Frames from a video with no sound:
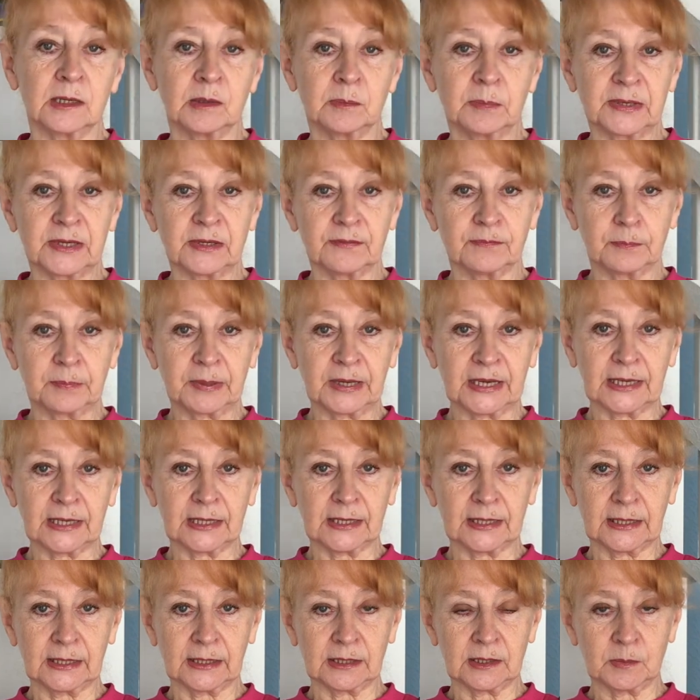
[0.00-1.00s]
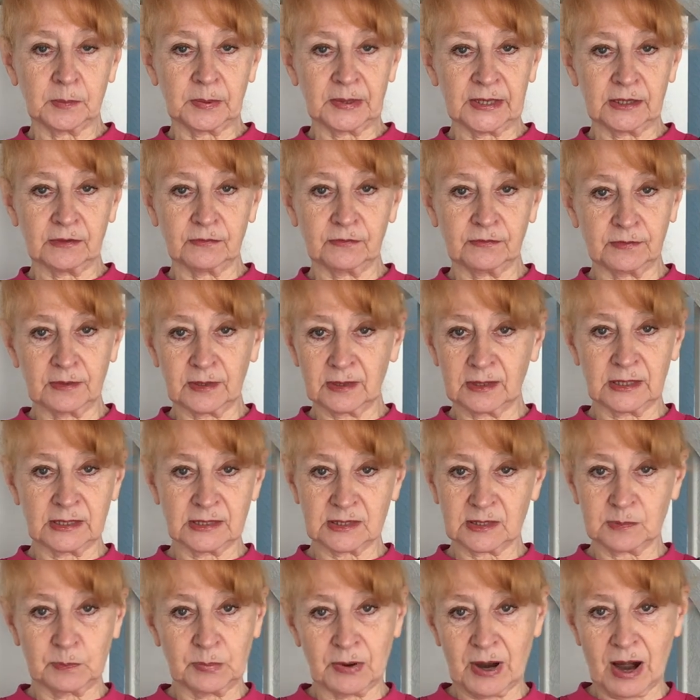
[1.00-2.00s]
a bit of pink and and
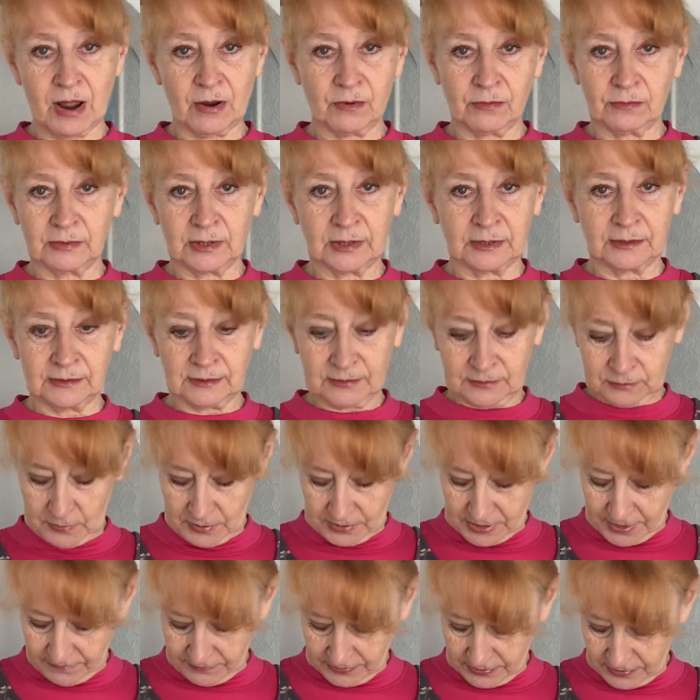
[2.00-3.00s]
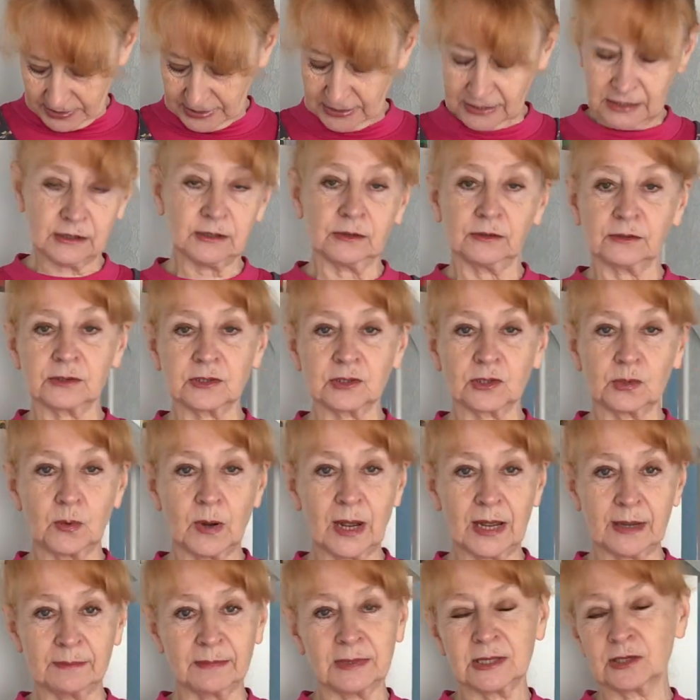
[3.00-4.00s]
it's brown and whatever. And it looked
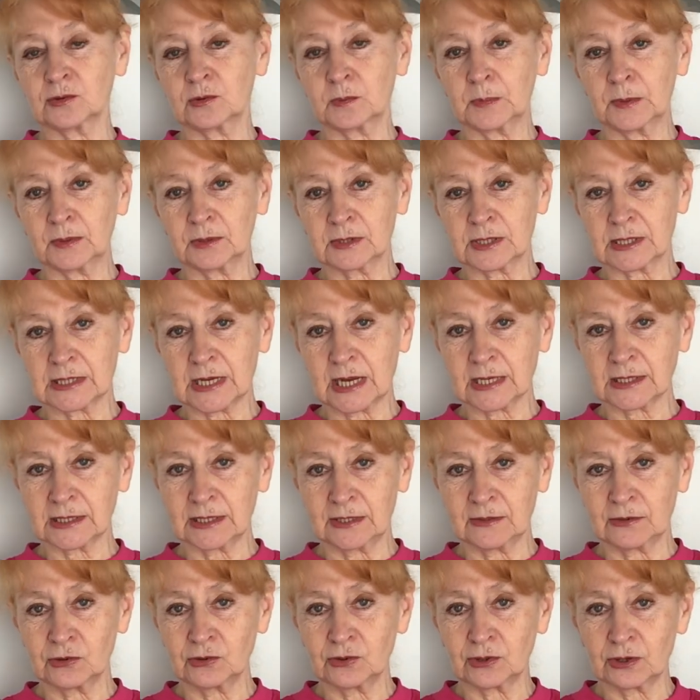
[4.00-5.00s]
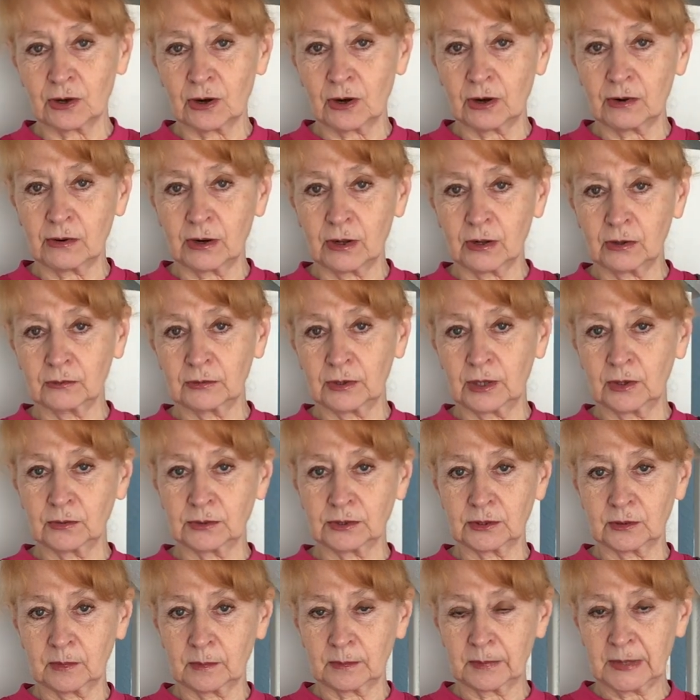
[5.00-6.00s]
quite miserable, sat in the drawer all rolled
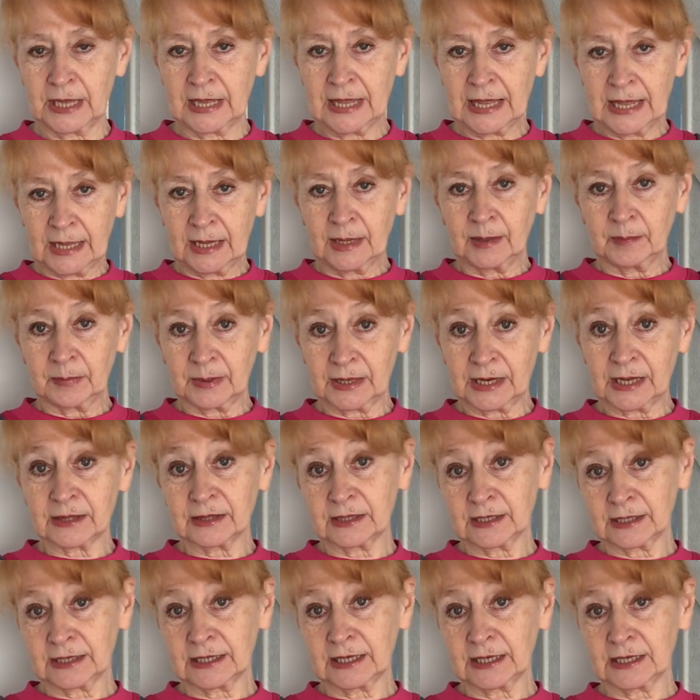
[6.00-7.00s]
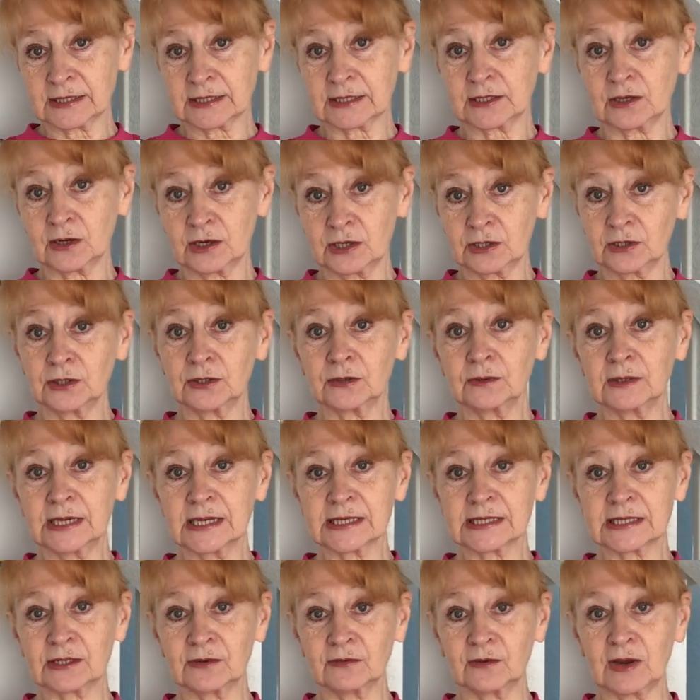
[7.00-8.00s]
up. But I think it's got a new
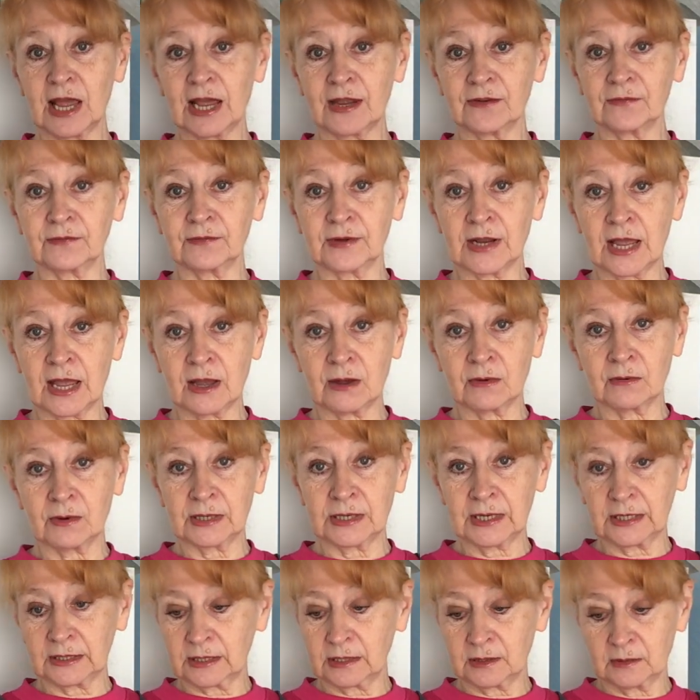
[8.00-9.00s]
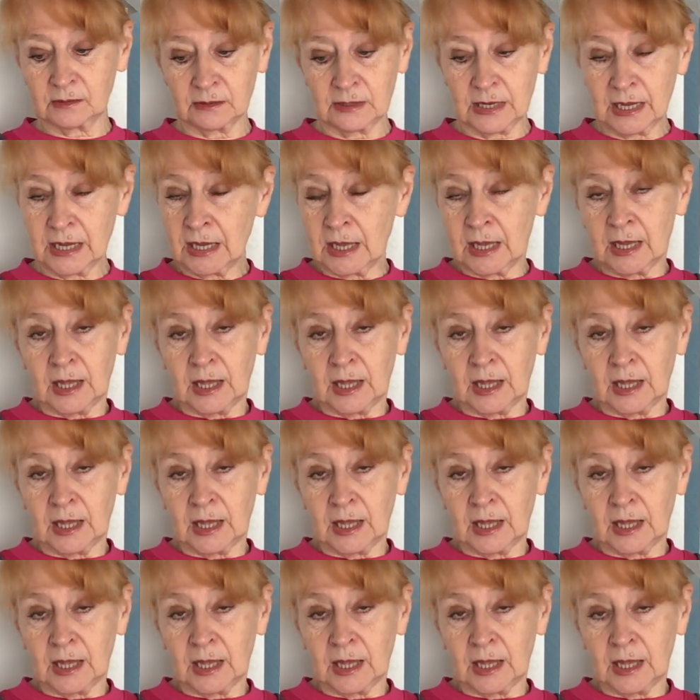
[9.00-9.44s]
lease of life now, and I can